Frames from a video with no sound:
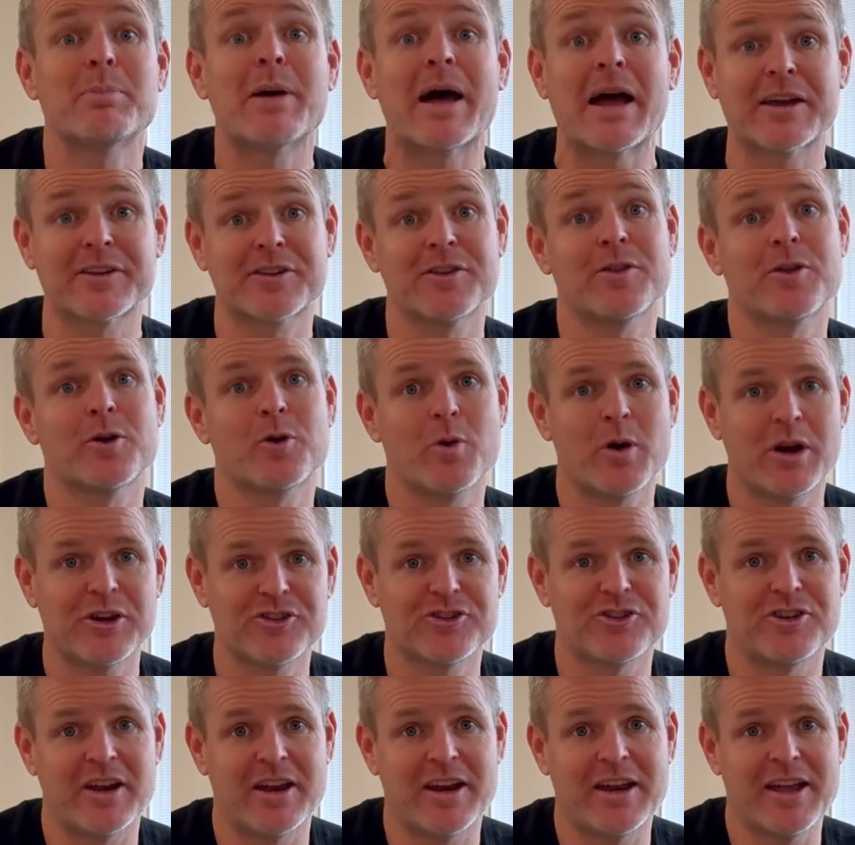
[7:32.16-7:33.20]
Back to the
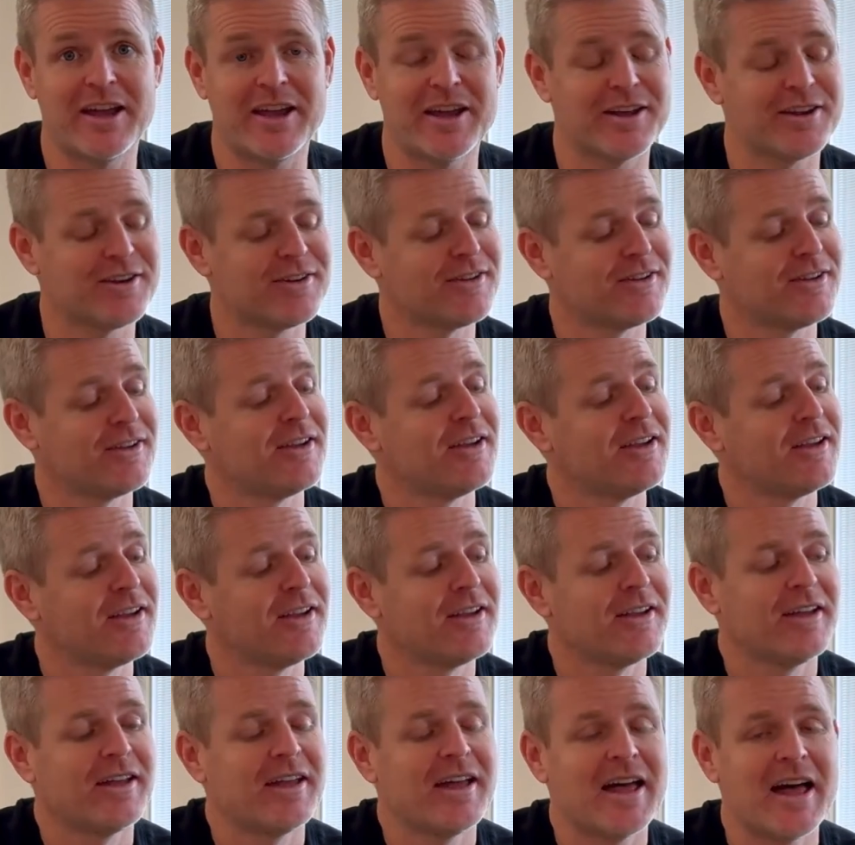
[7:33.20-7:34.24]
question at hand.
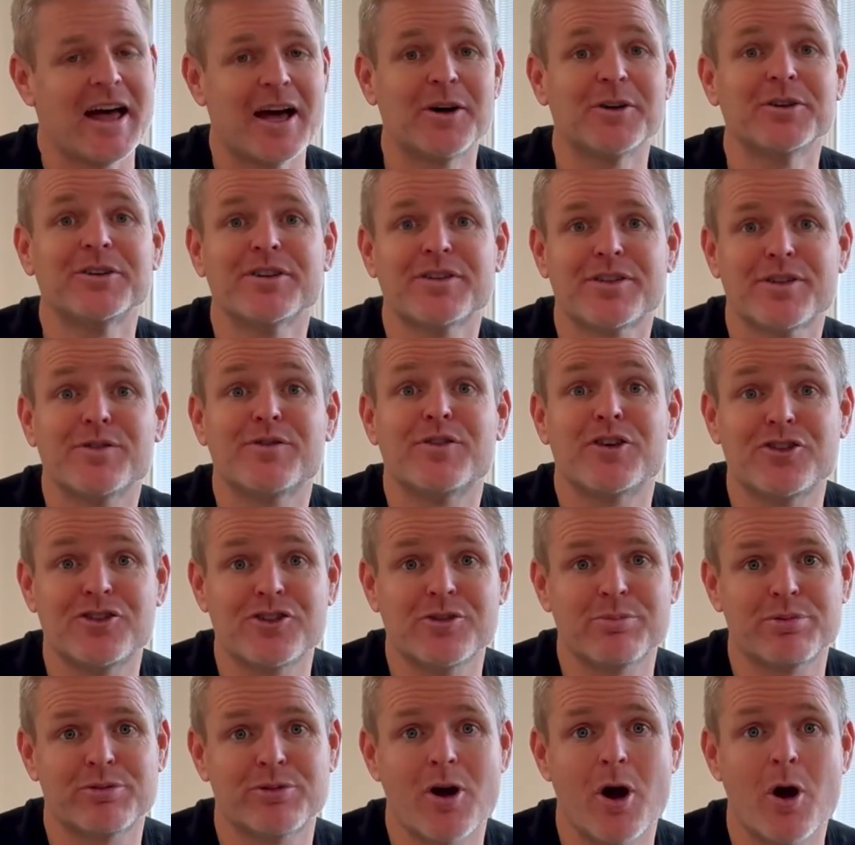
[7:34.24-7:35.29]
How does the
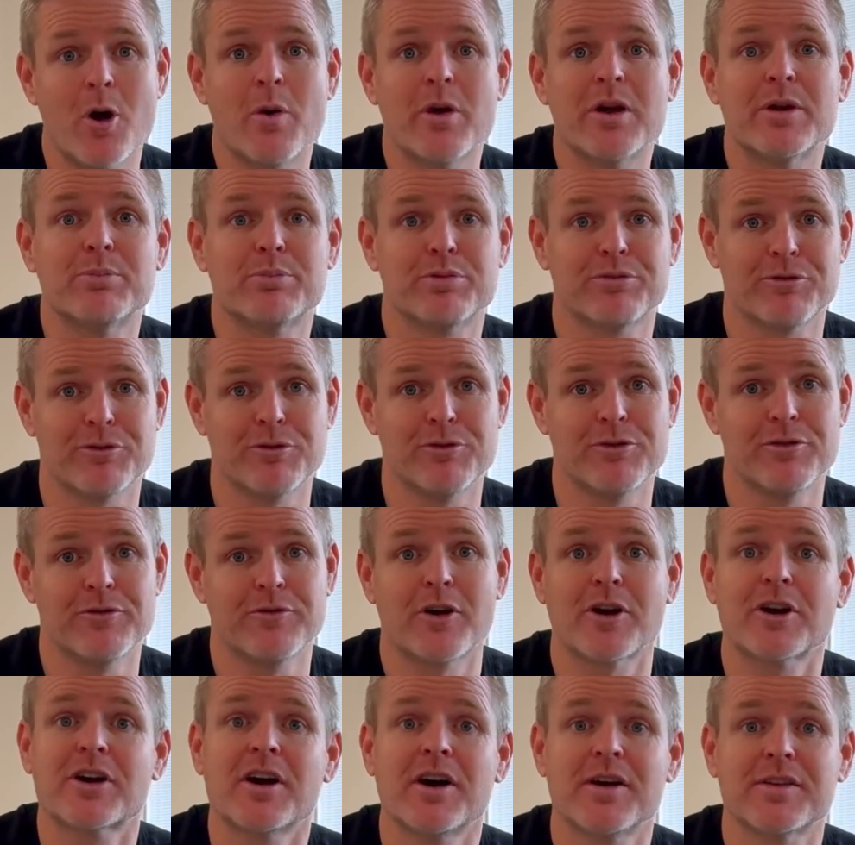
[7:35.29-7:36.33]
Vision Pro improve
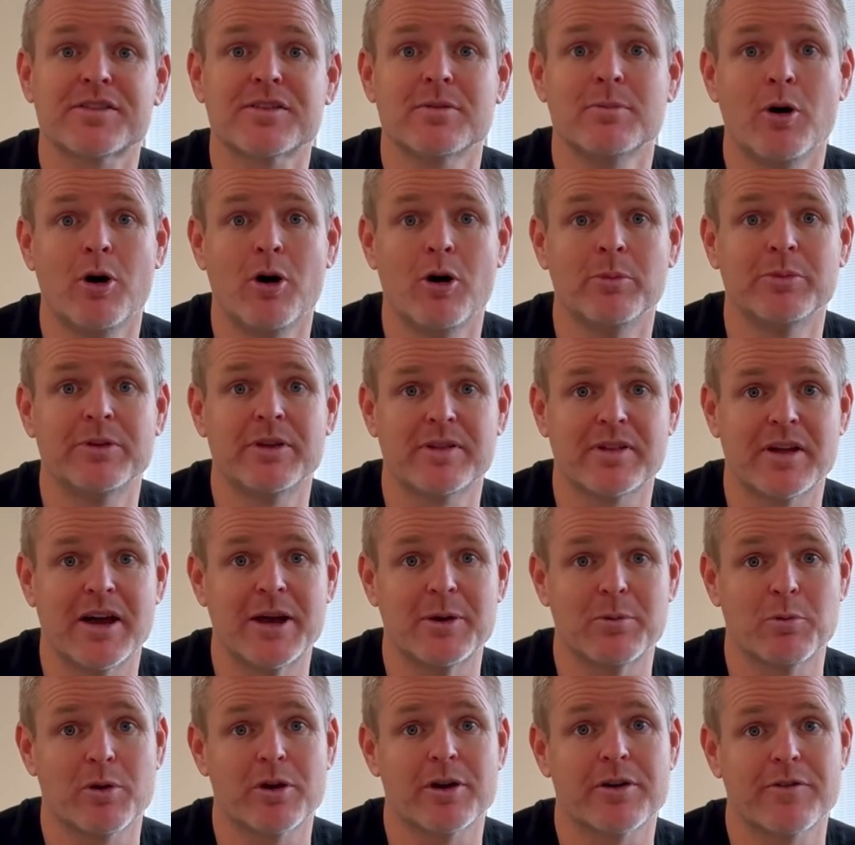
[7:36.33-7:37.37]
our custom home
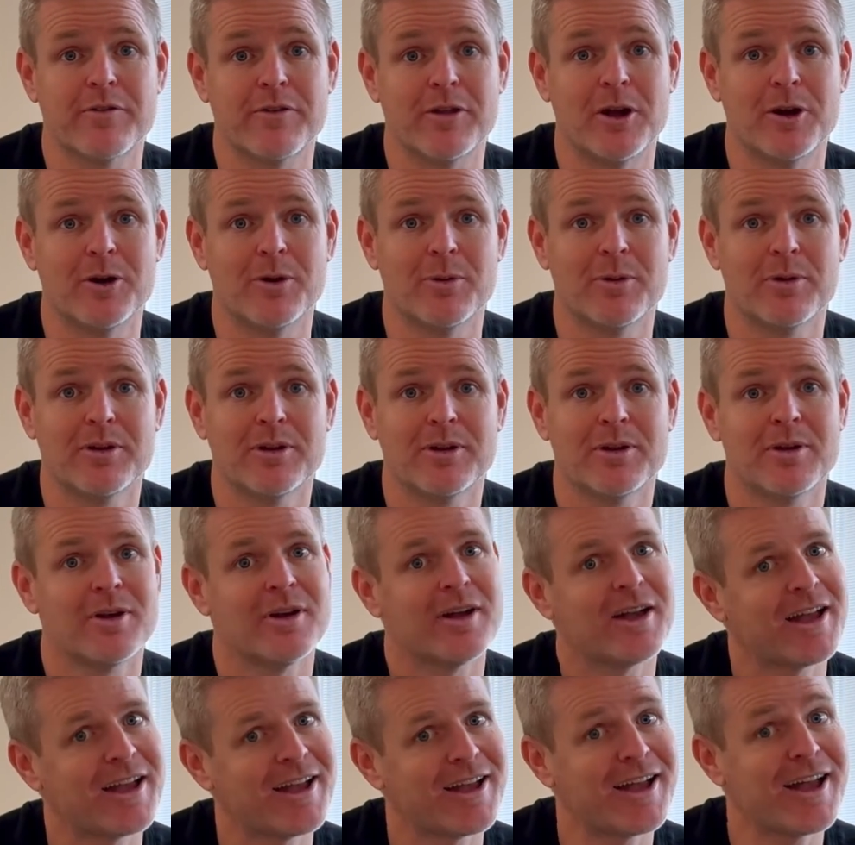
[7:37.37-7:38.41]
design workflow?
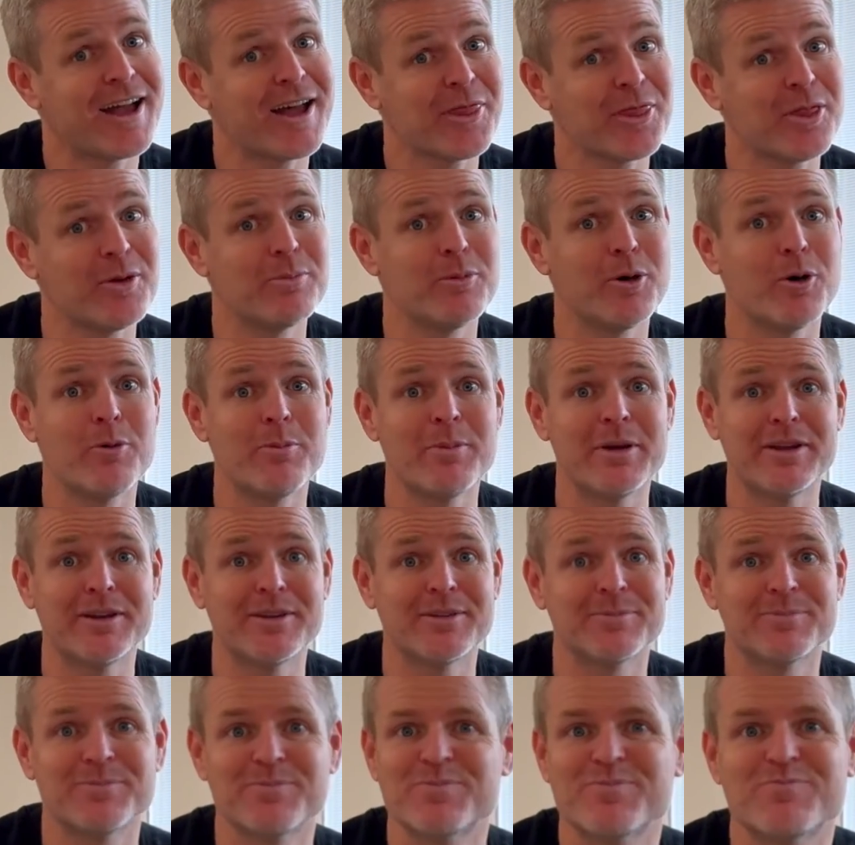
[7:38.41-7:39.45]
At the
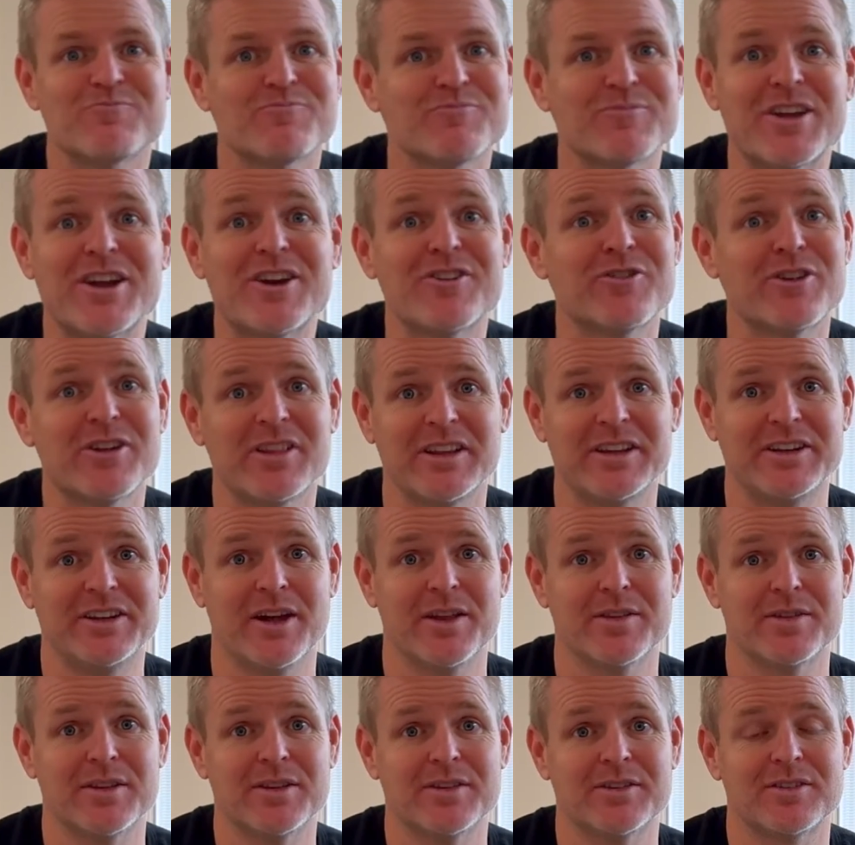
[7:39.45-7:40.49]
moment, it really
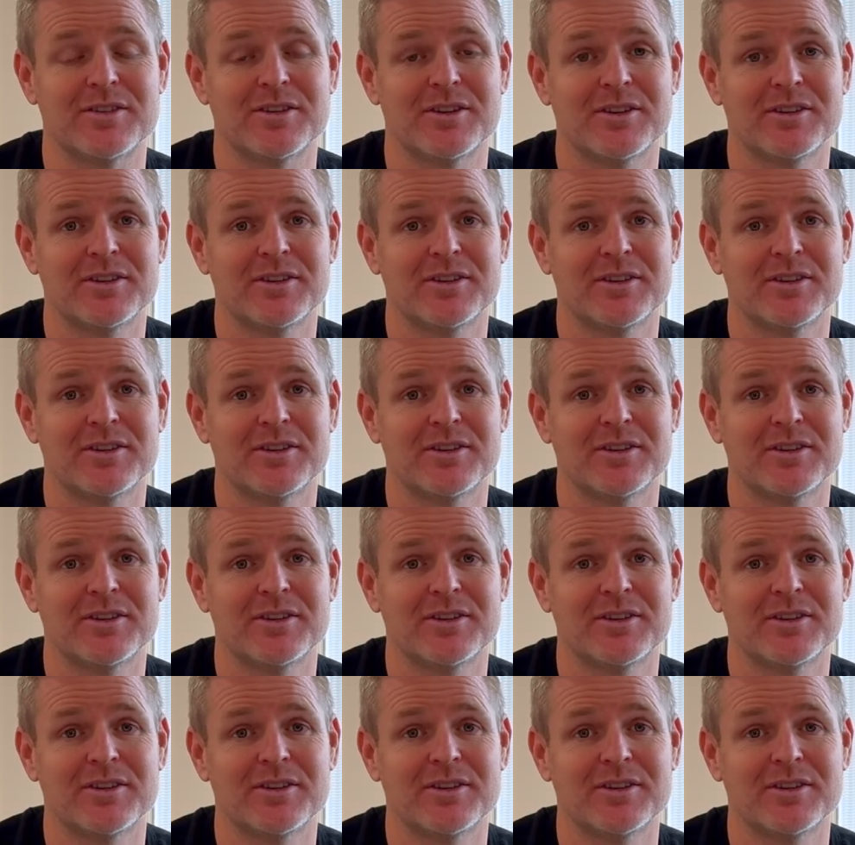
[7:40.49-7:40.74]
doesn't.